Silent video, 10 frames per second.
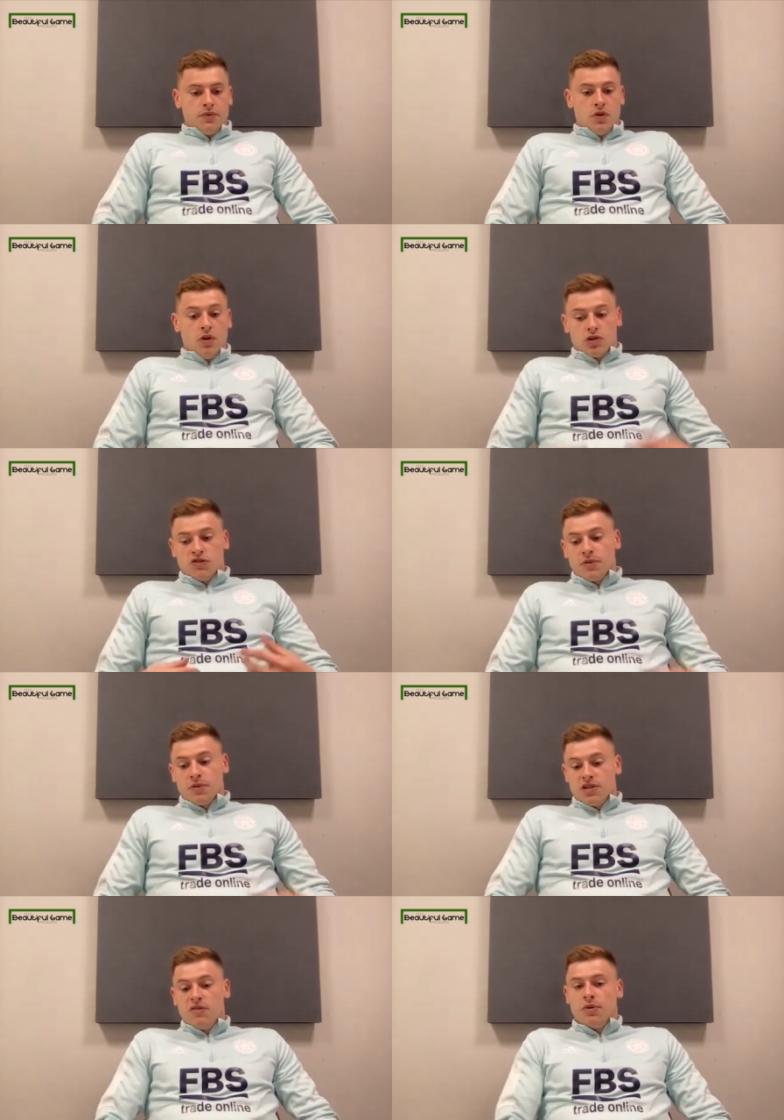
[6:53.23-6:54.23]
not just
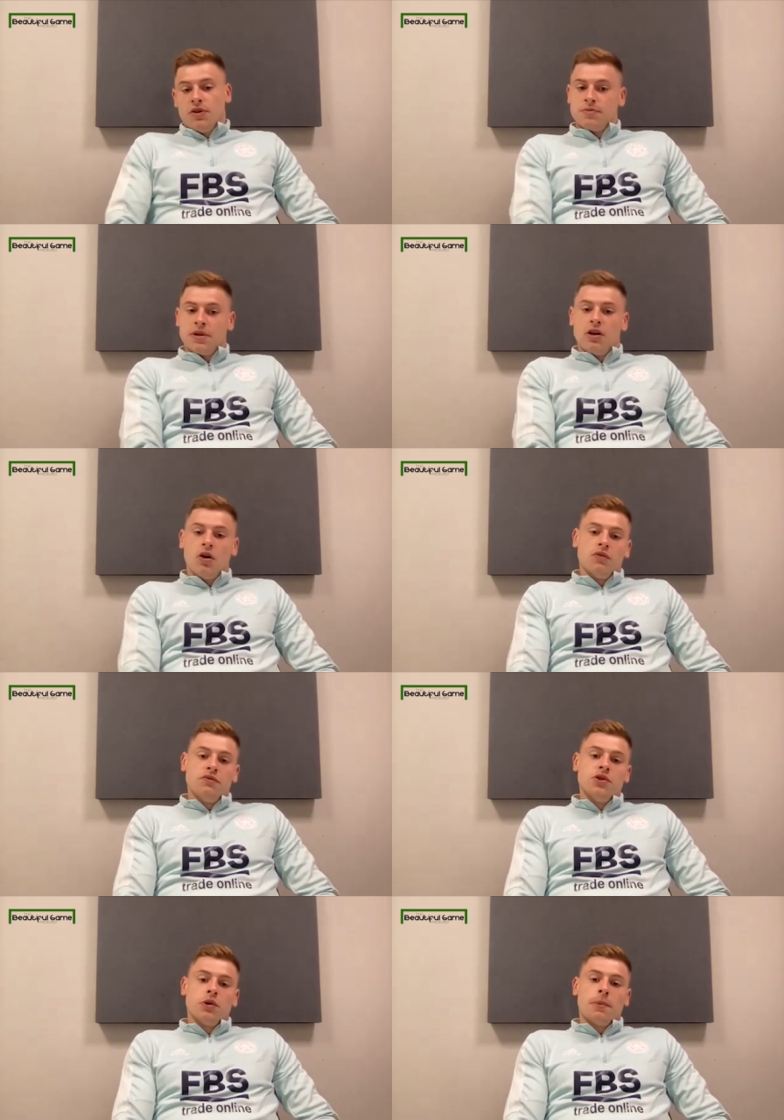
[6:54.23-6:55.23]
myself, but there's been a lot
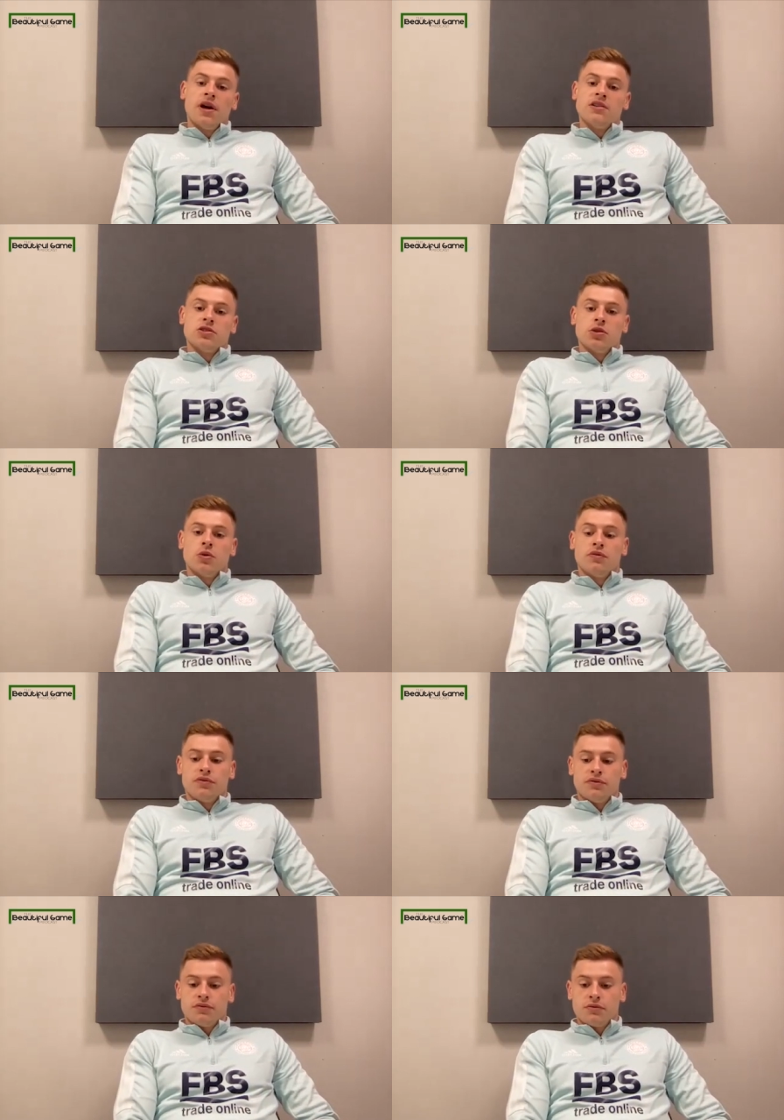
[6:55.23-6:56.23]
of young players who
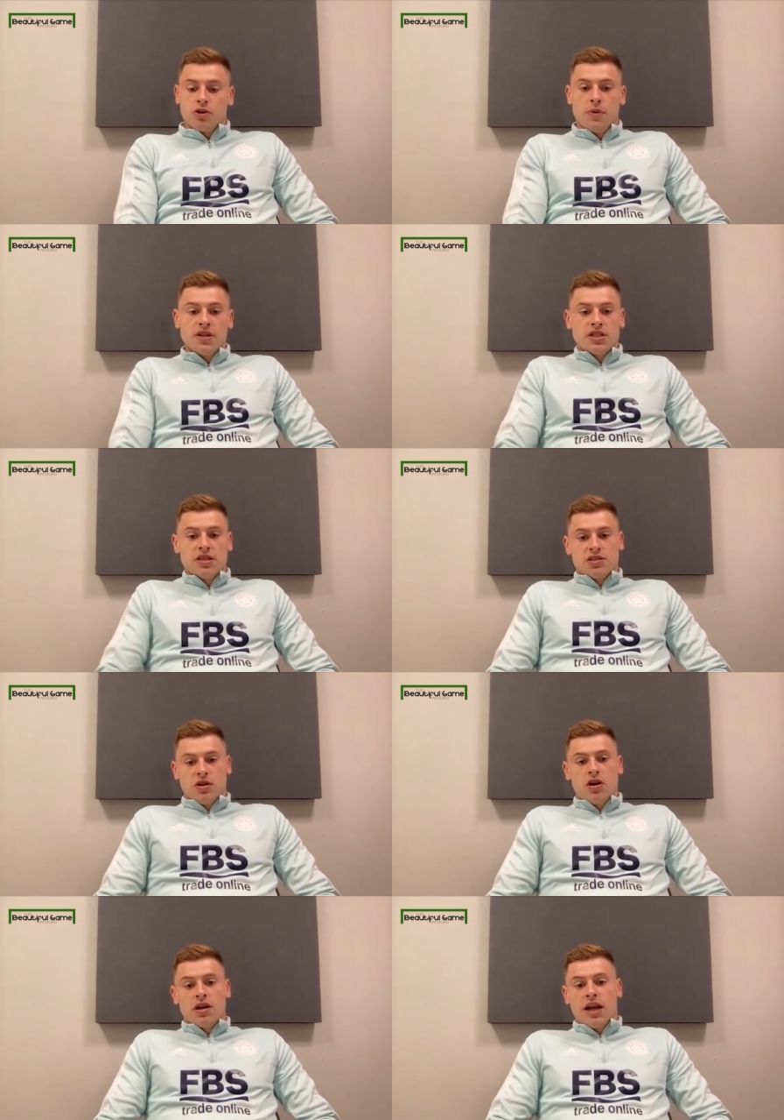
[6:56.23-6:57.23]
have come into the
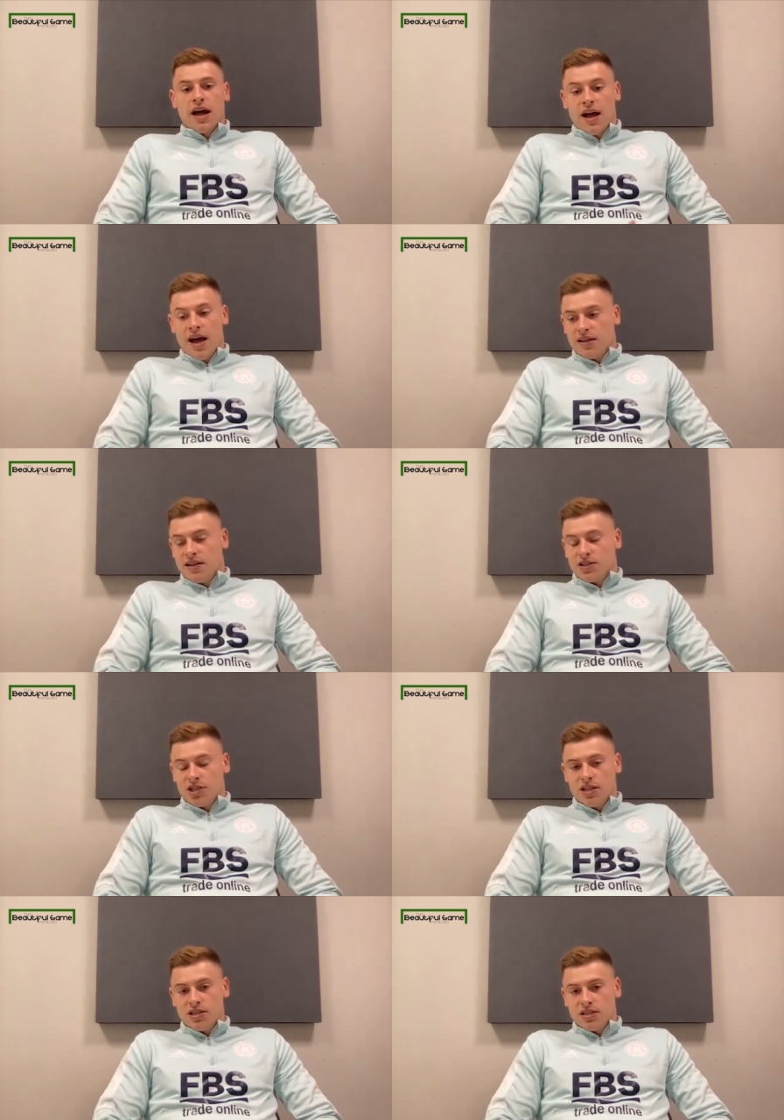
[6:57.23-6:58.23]
side and had their
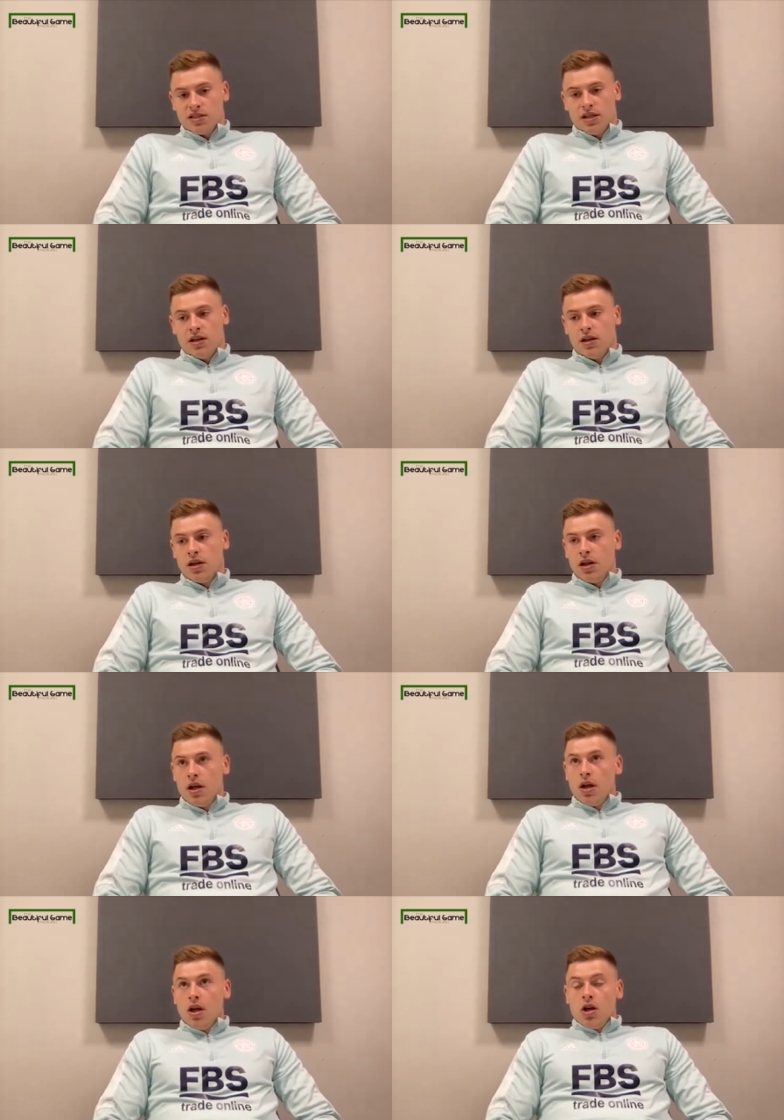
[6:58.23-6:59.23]
chance, and
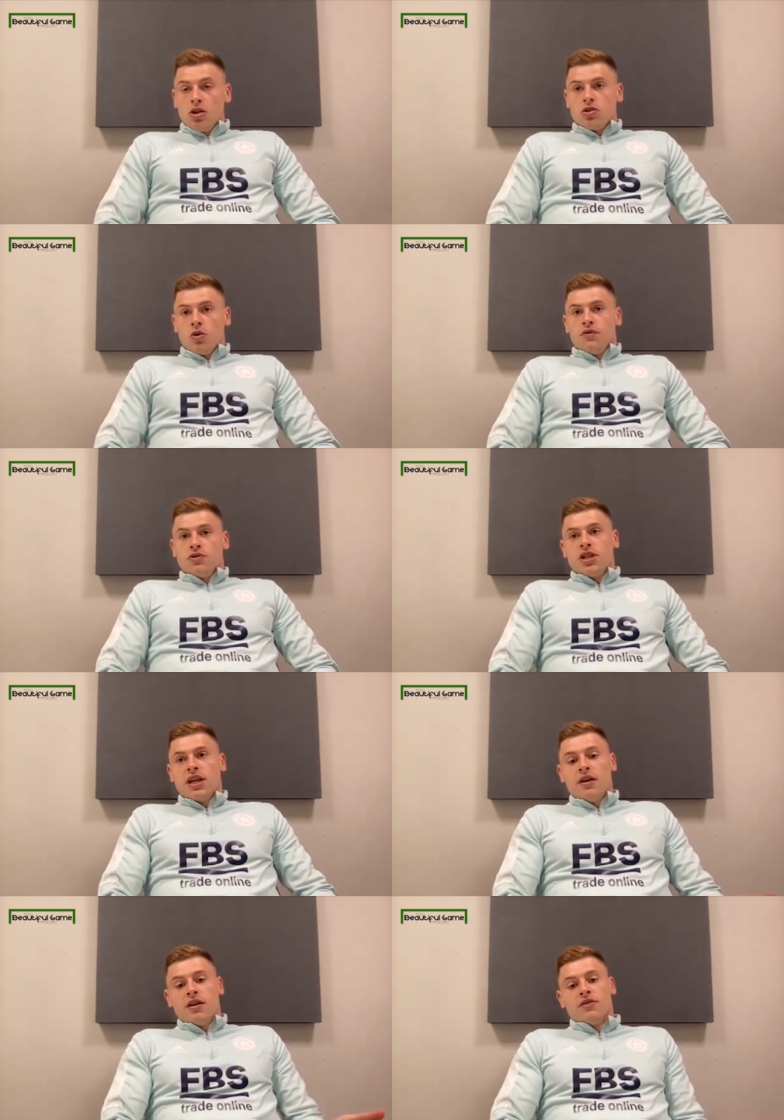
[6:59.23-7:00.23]
sort of you
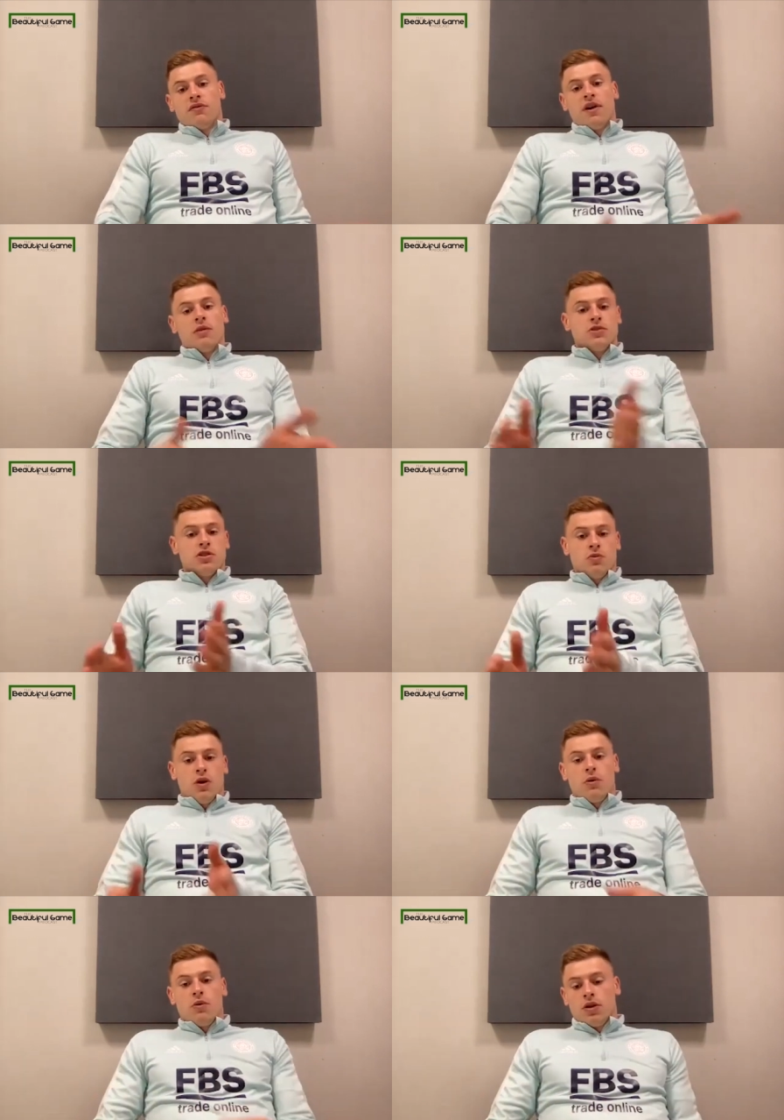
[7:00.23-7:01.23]
see how they've developed as
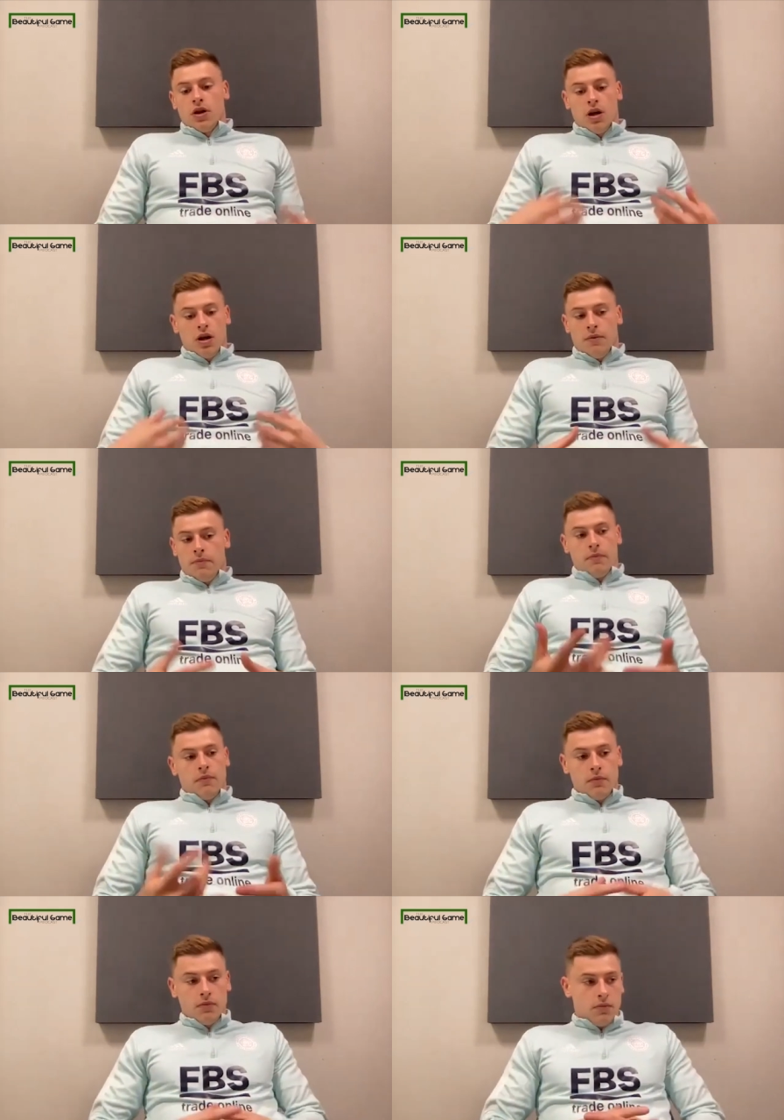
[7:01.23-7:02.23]
well.
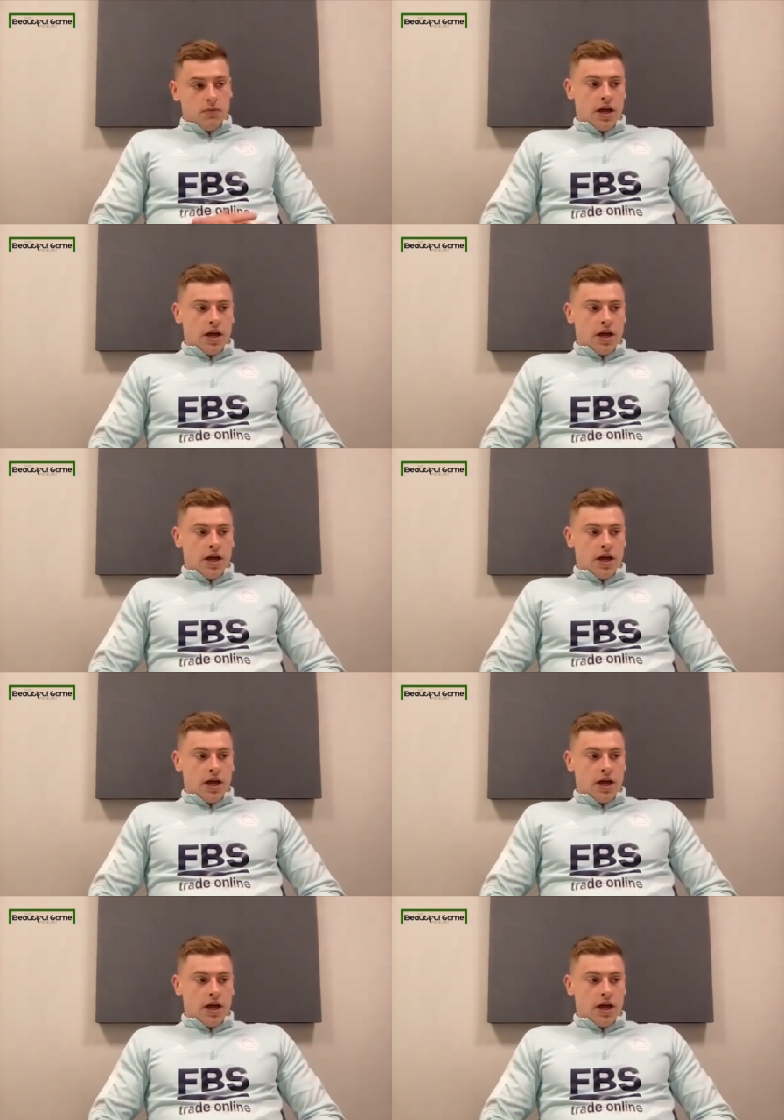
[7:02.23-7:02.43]
Um,